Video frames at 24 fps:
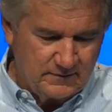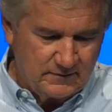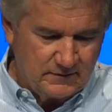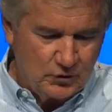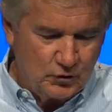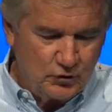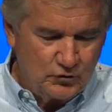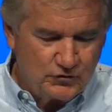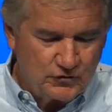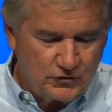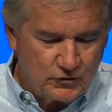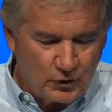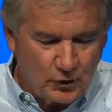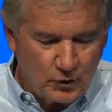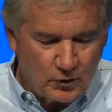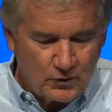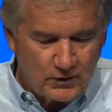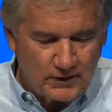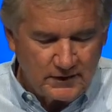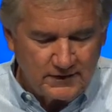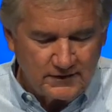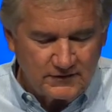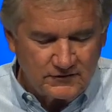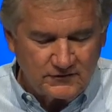whose
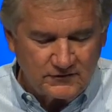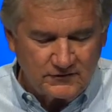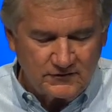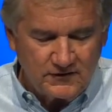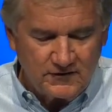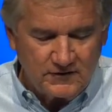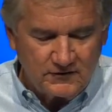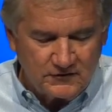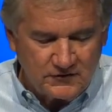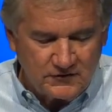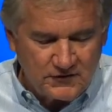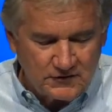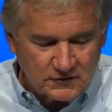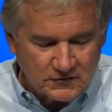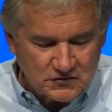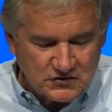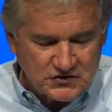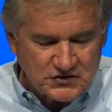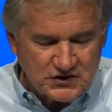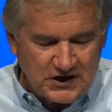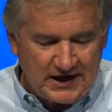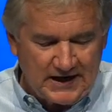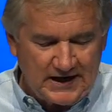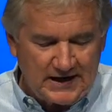glory is, is their
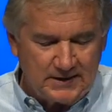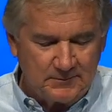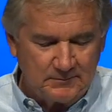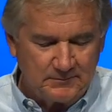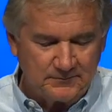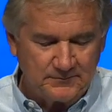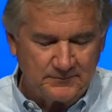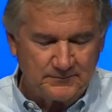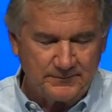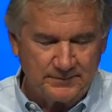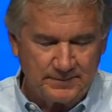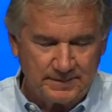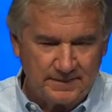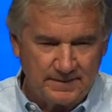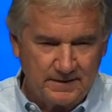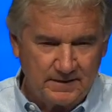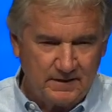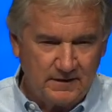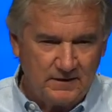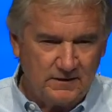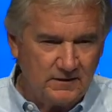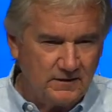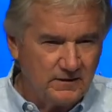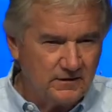shame
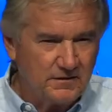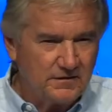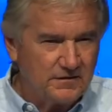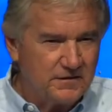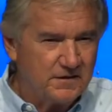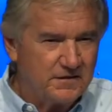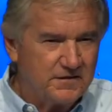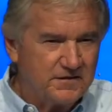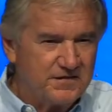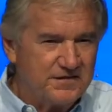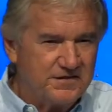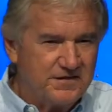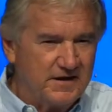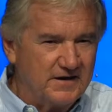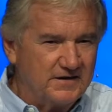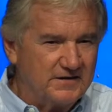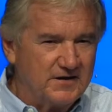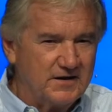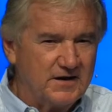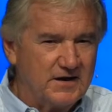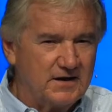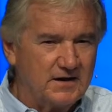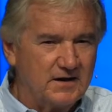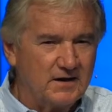the, the, the, they
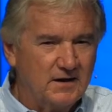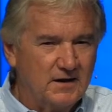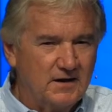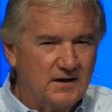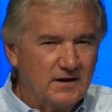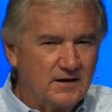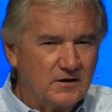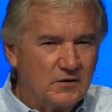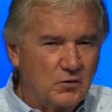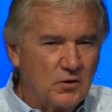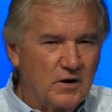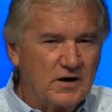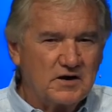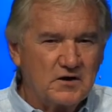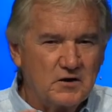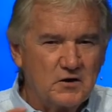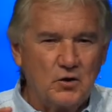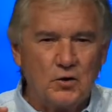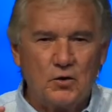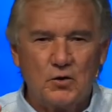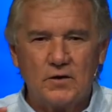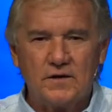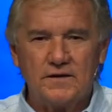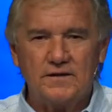take great
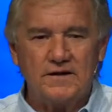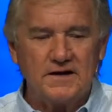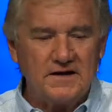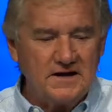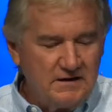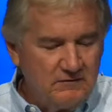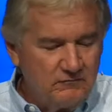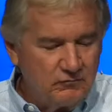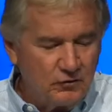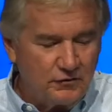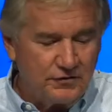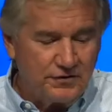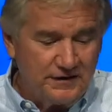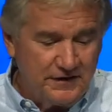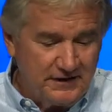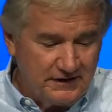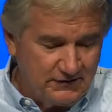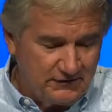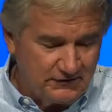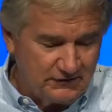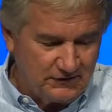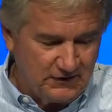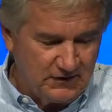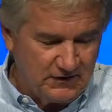glory in the evil
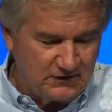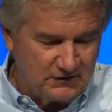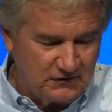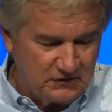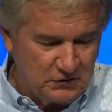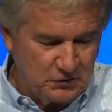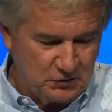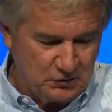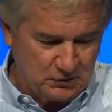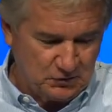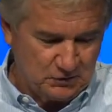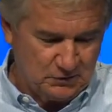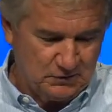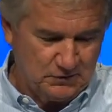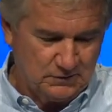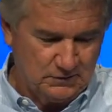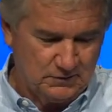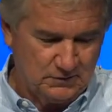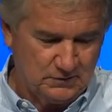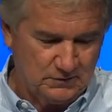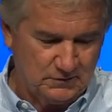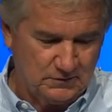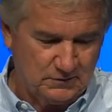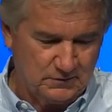things they do.
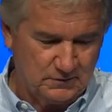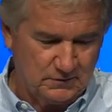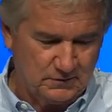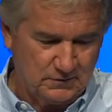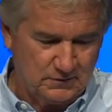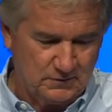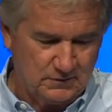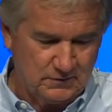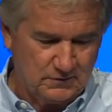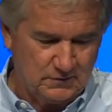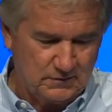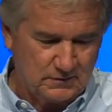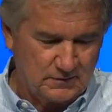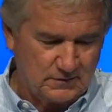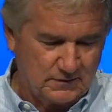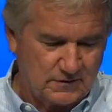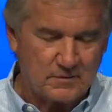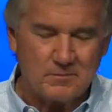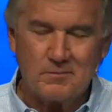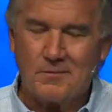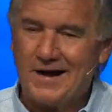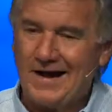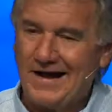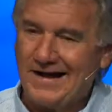Their
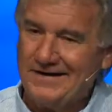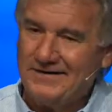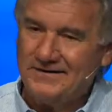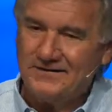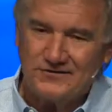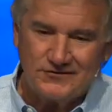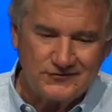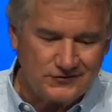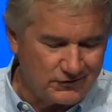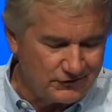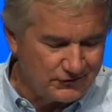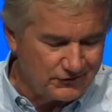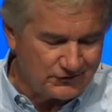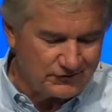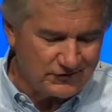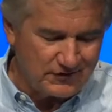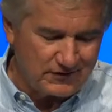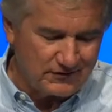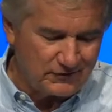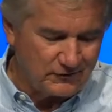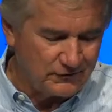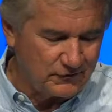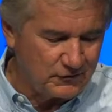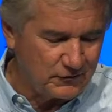mind is just set
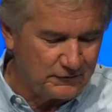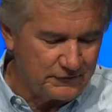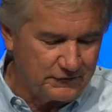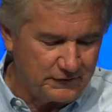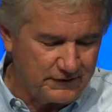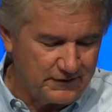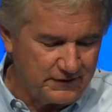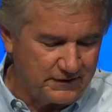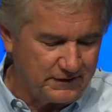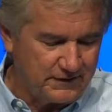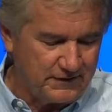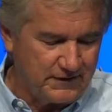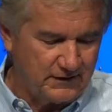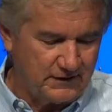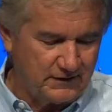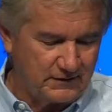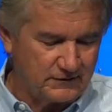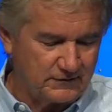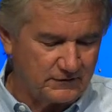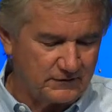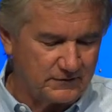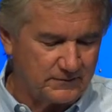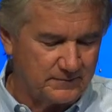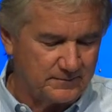on earthly
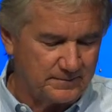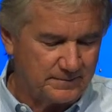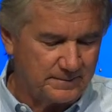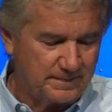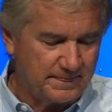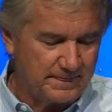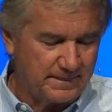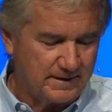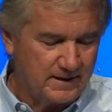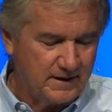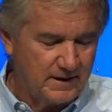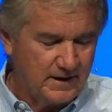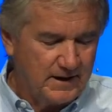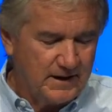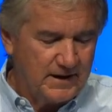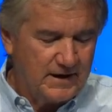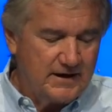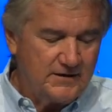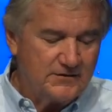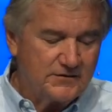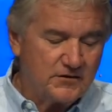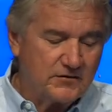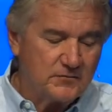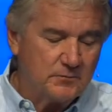things. He
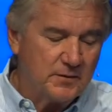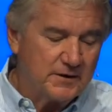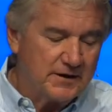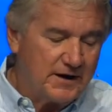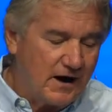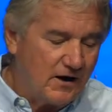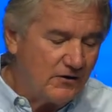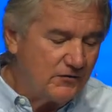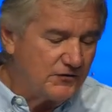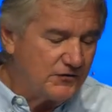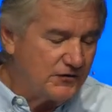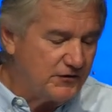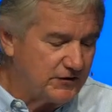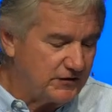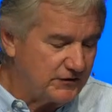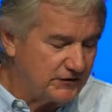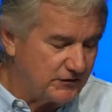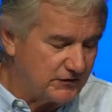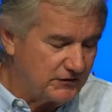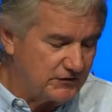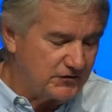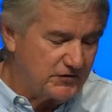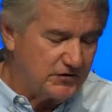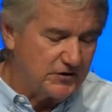says, But our
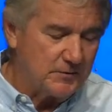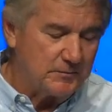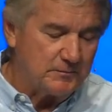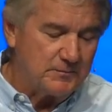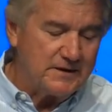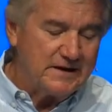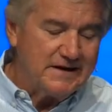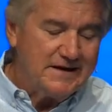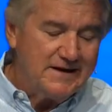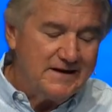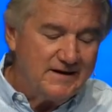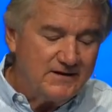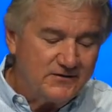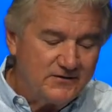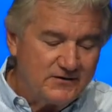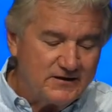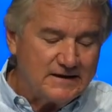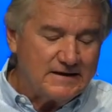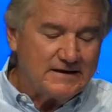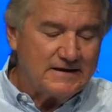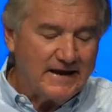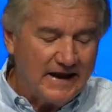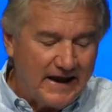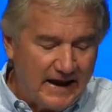citizenship is
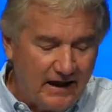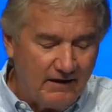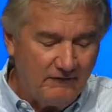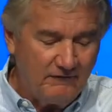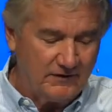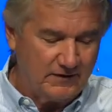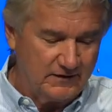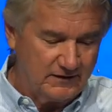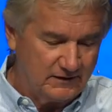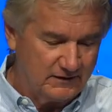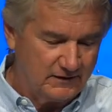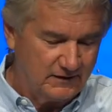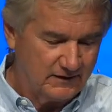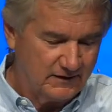in heaven,